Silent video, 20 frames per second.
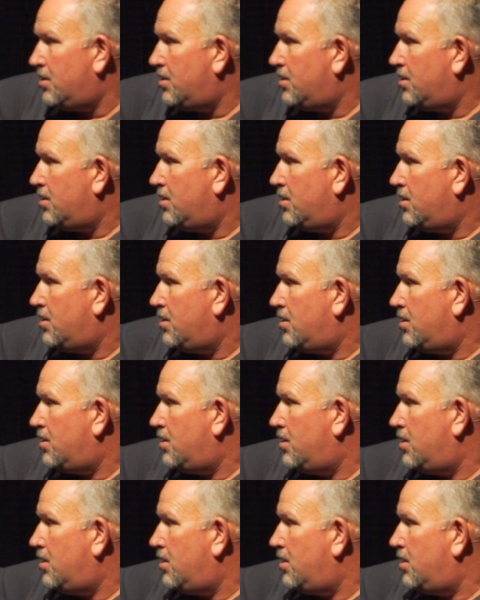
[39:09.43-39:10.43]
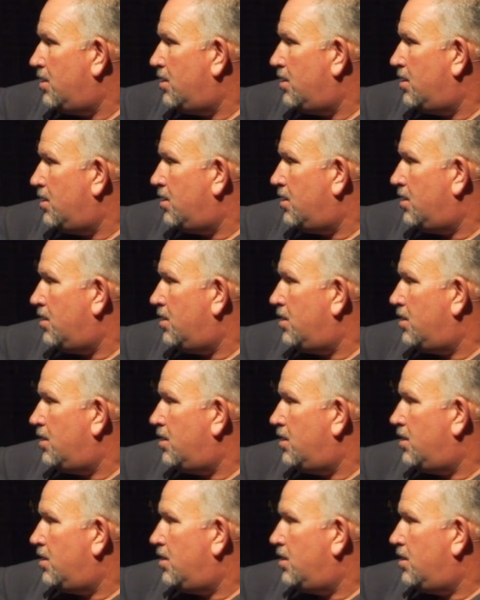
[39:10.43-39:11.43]

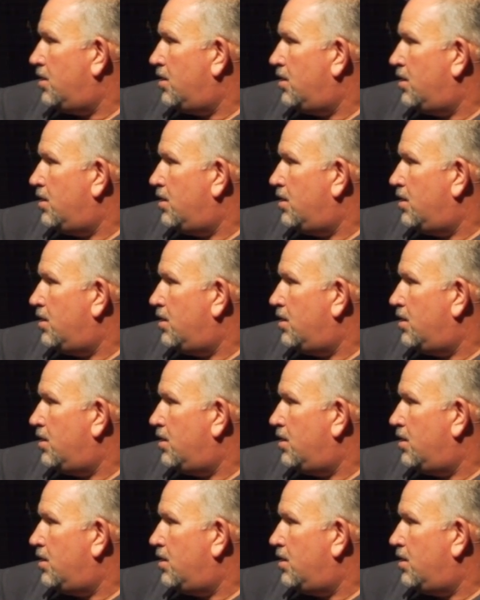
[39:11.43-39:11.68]
[no speech]